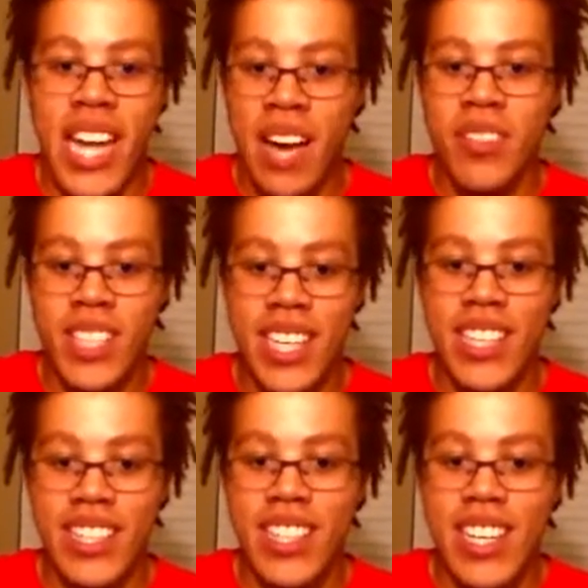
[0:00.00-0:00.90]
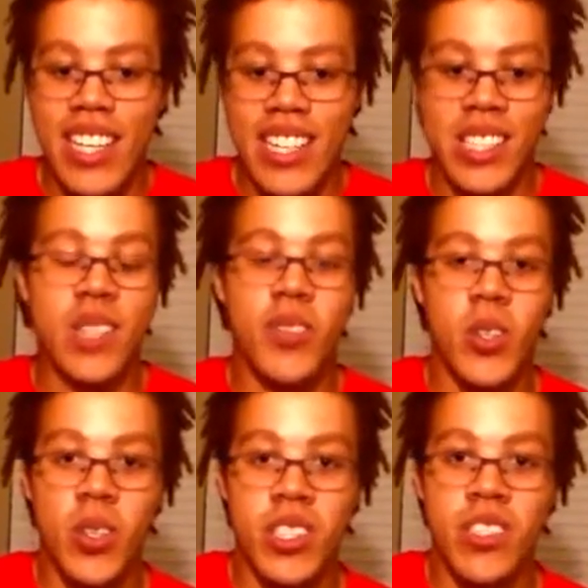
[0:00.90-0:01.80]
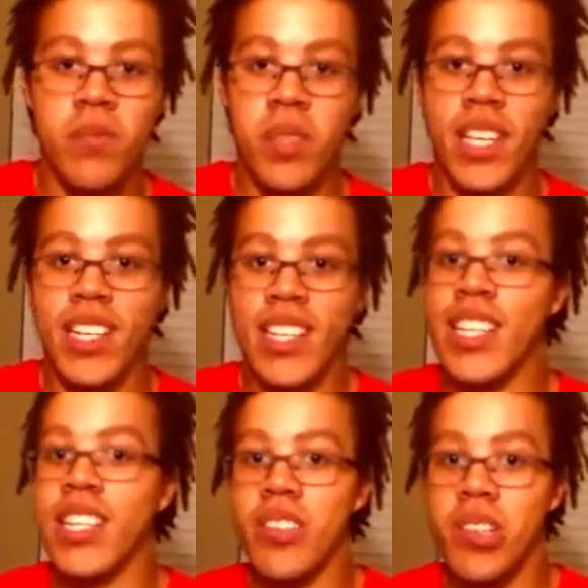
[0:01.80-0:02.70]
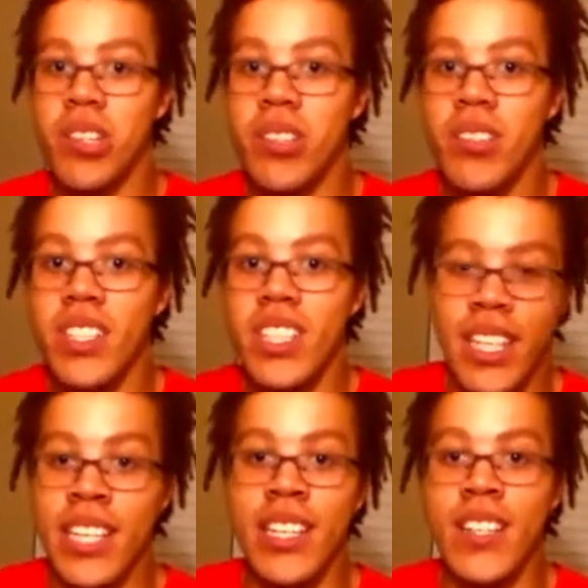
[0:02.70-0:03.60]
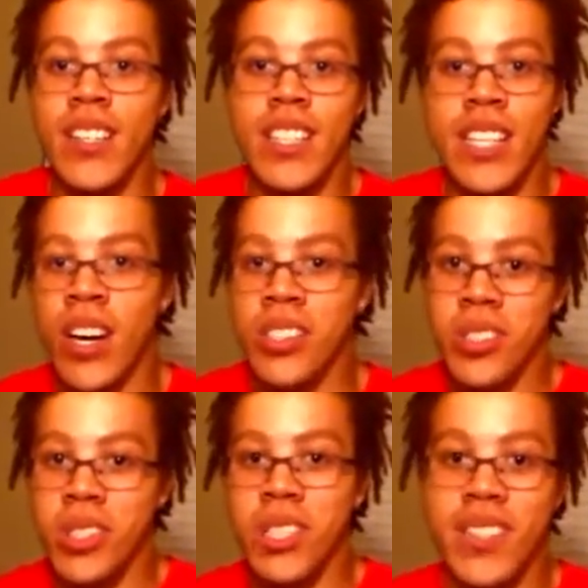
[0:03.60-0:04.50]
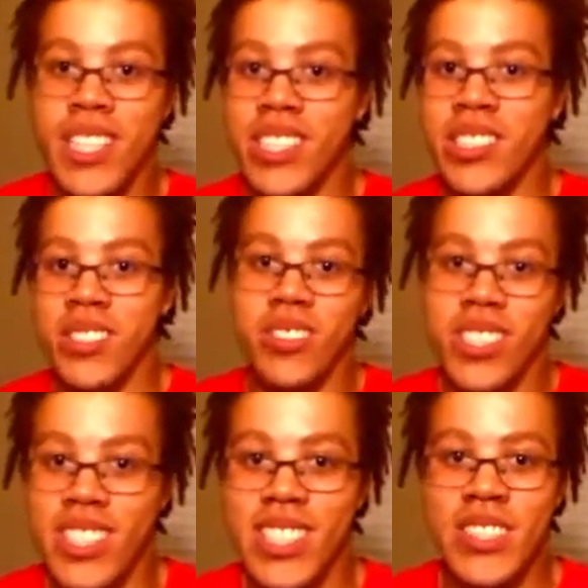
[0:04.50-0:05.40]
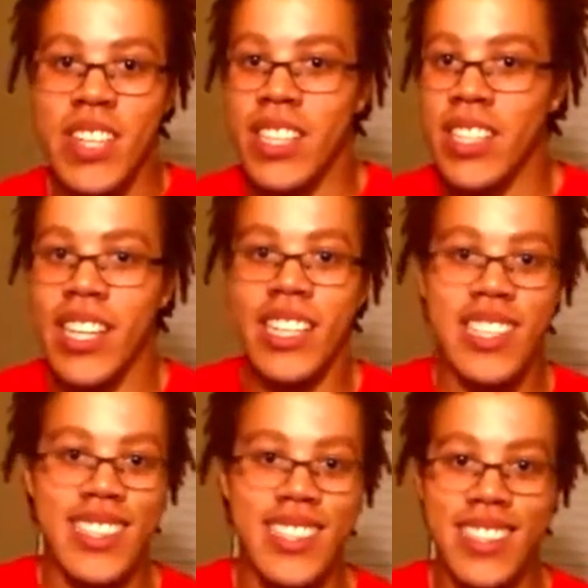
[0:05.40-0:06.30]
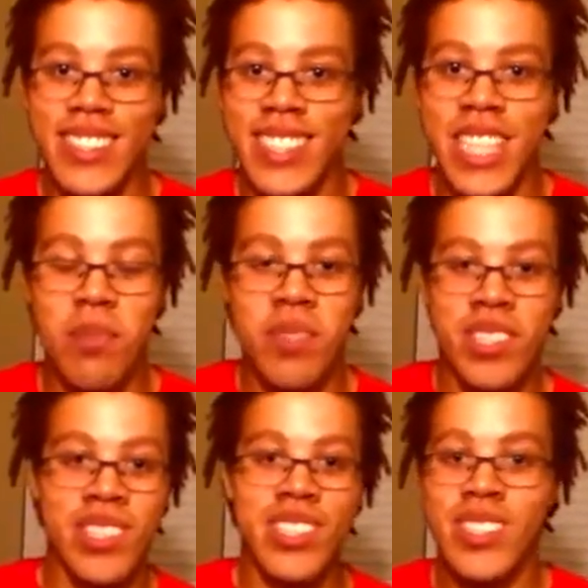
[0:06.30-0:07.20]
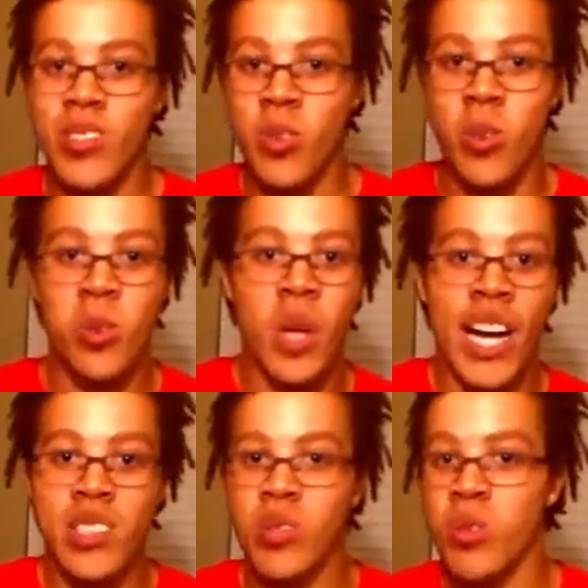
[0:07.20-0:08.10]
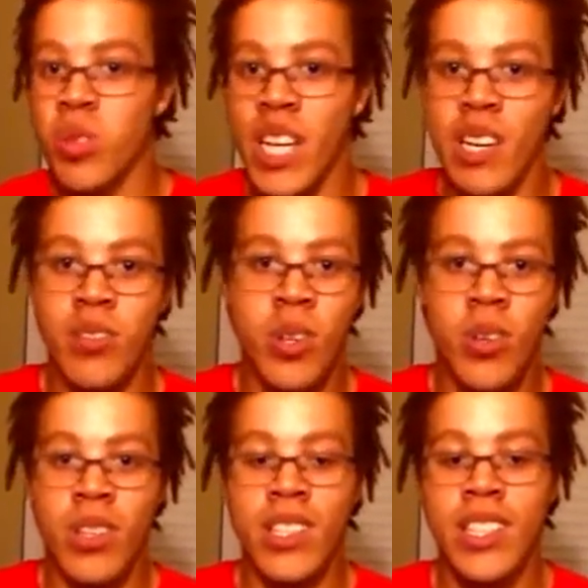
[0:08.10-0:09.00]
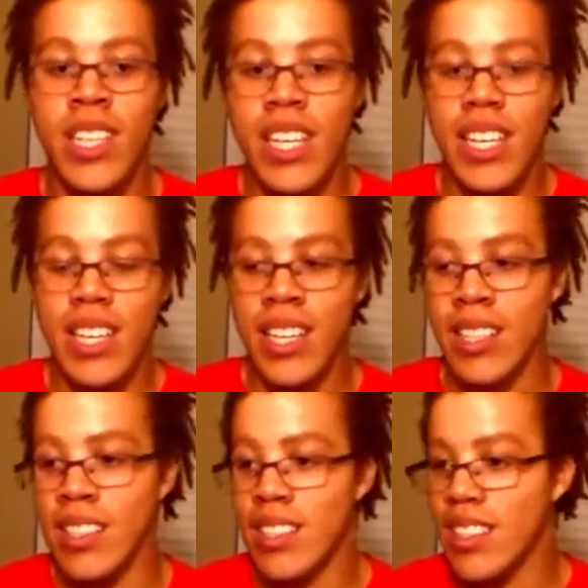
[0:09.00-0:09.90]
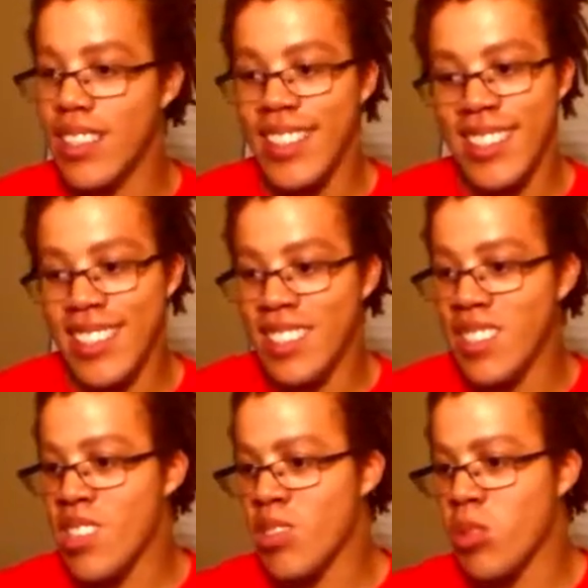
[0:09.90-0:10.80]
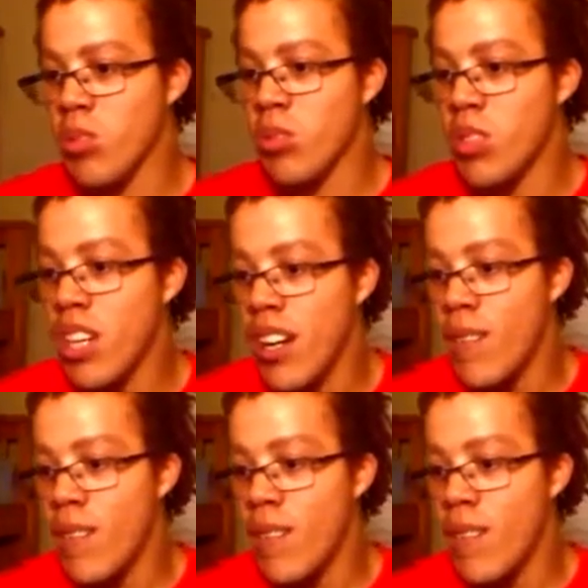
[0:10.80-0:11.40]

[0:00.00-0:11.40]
navigate the difficulty of being a hero here and also living as a student and trying to, like, keep the high school life going? And it's cool.